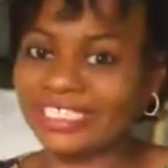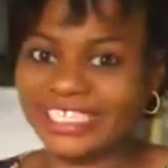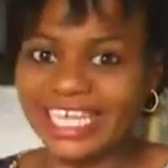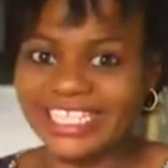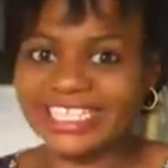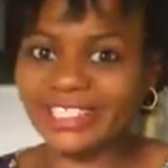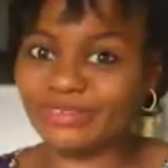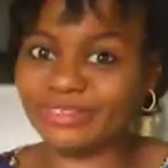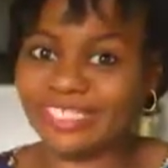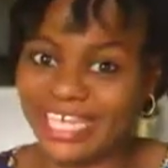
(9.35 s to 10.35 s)
and yes,
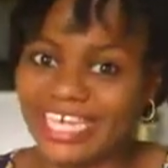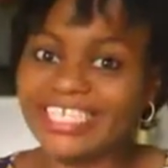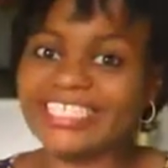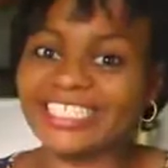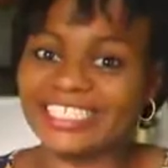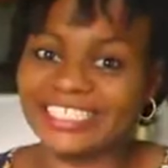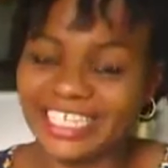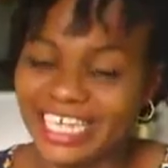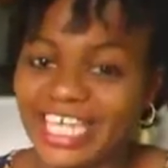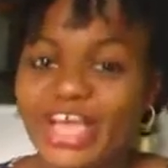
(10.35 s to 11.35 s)
today is the
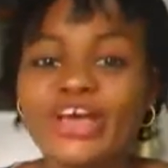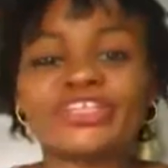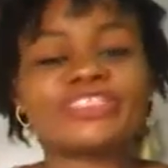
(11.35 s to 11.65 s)
day.